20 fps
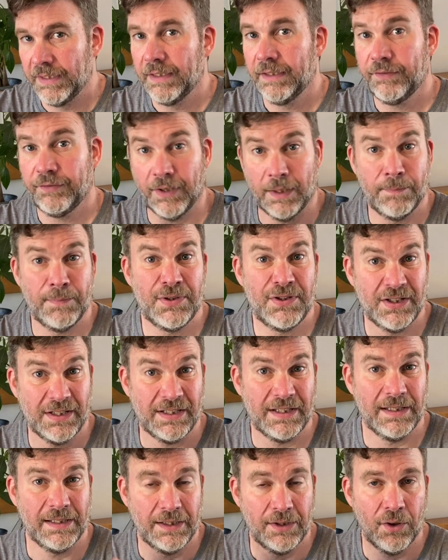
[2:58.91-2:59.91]
so
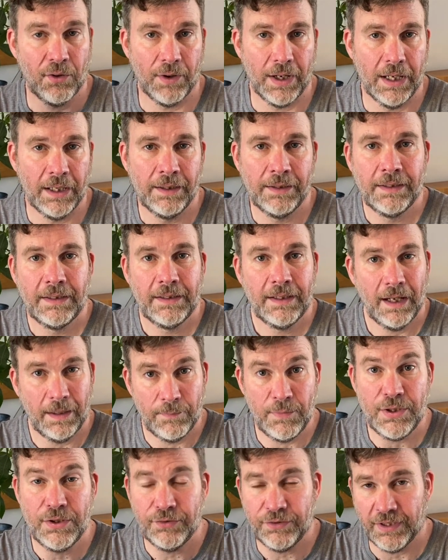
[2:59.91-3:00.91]
particularly horror. And
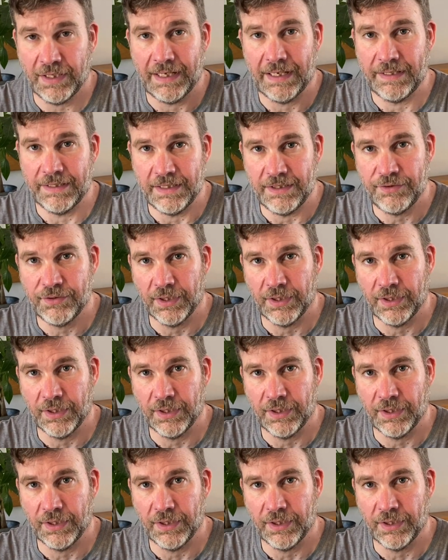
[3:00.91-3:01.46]
we used to lend each